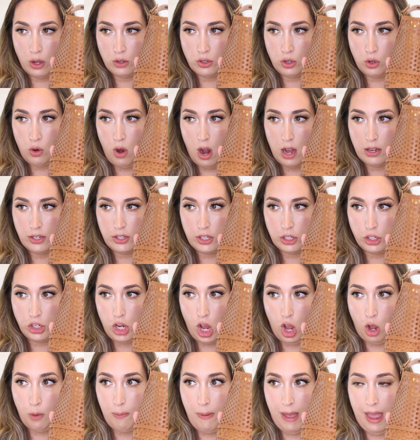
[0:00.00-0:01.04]
goes across the
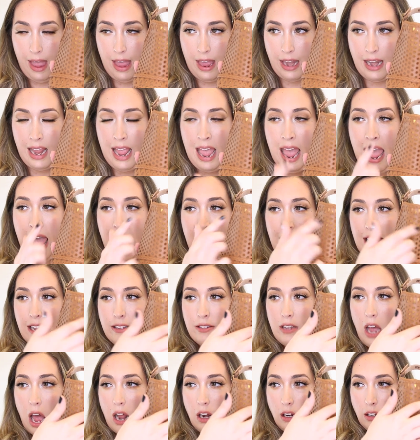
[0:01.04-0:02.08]
toe bed, and
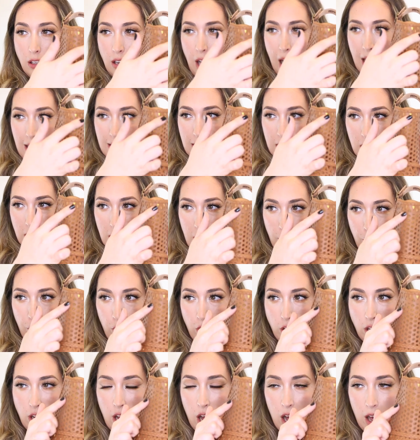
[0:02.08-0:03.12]
it's got lots of
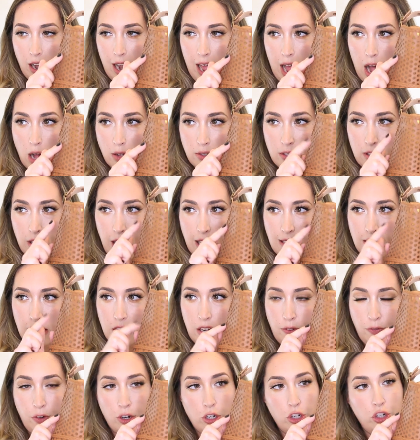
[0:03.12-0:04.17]
different cutouts, lots
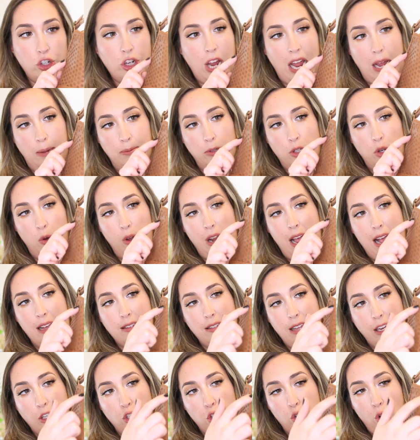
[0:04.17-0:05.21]
of different shapes. So it
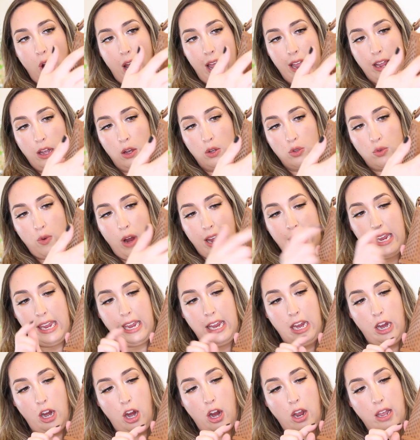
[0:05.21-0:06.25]
has like triangles right
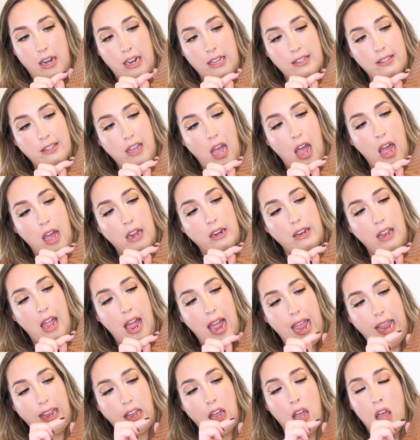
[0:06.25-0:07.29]
here, and it's got
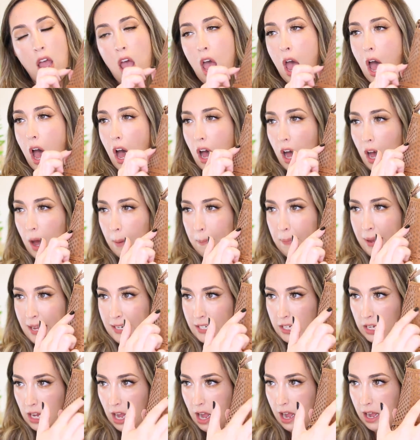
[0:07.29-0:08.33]
like uh,
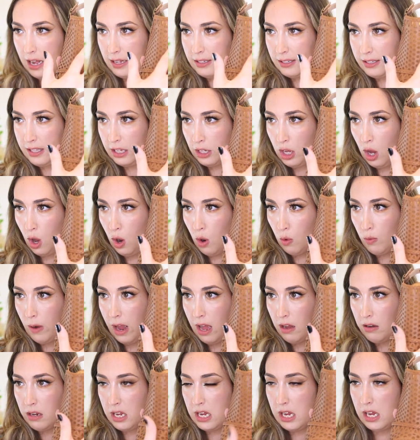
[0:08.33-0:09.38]
pentagons that go
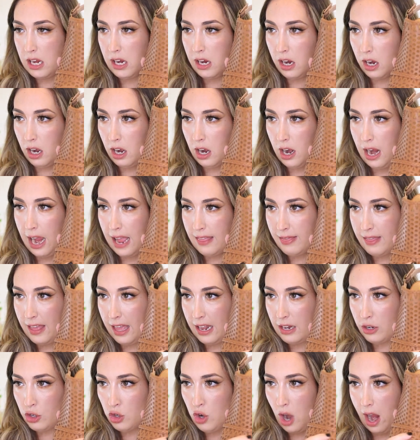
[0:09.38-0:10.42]
around here, and
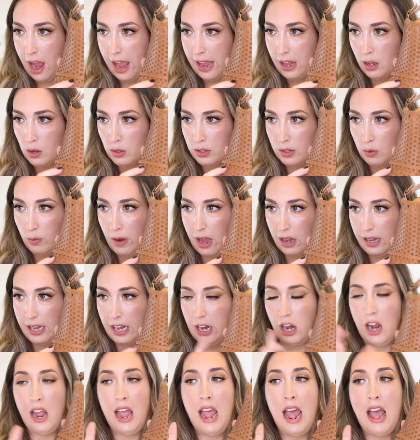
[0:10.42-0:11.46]
then triangles around
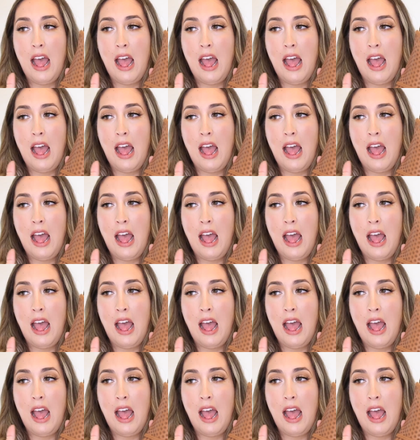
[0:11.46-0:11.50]
here.